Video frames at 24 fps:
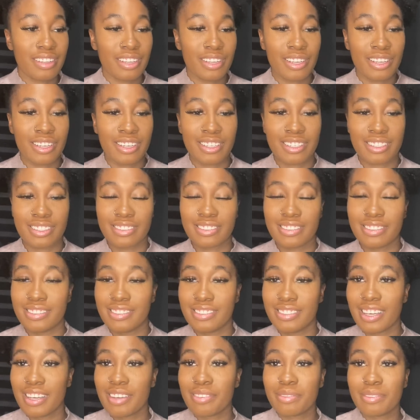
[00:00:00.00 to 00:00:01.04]
Year
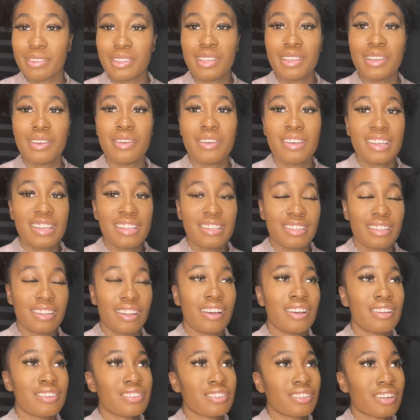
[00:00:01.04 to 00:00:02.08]
definitely did
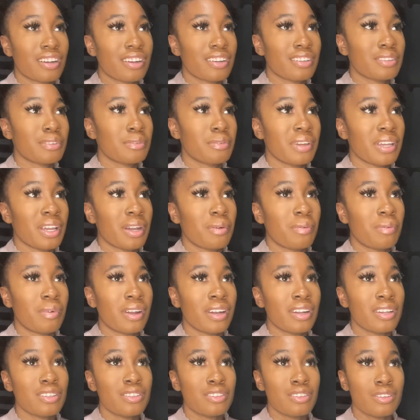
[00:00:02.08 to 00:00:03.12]
not start the way I
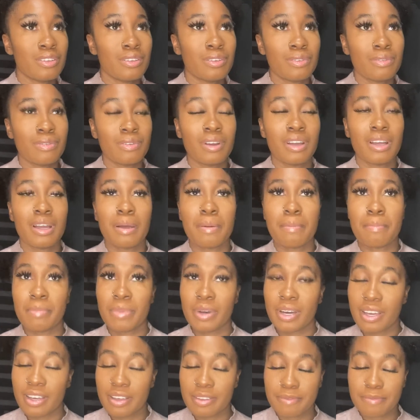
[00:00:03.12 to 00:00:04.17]
wanted to,
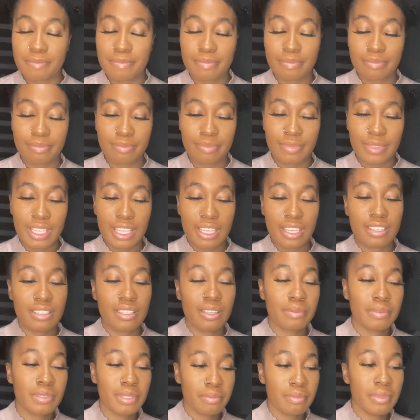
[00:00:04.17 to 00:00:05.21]
but it's
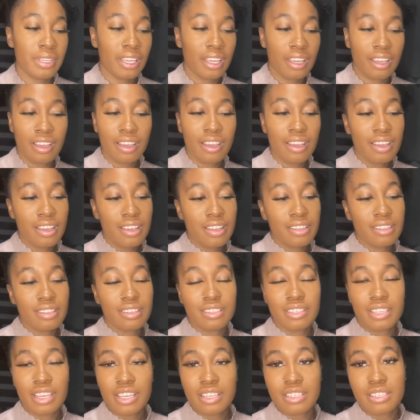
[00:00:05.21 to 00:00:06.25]
up to me to
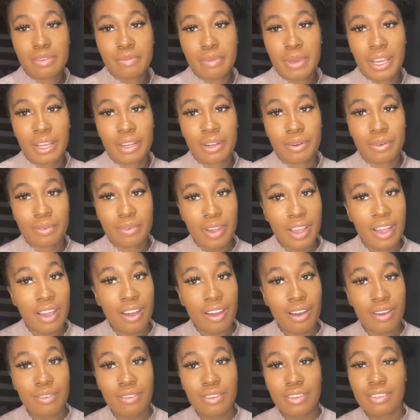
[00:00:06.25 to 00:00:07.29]
change it back
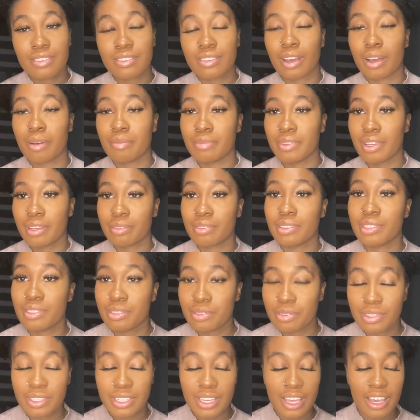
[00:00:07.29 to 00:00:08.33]
around. So I'm definitely
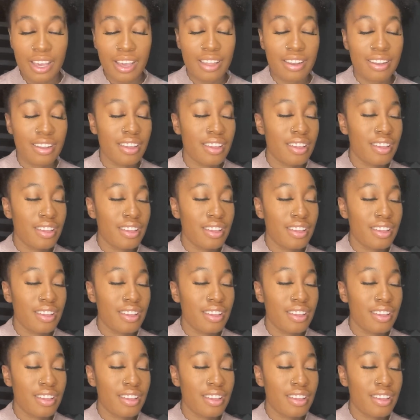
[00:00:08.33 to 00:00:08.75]
doing that.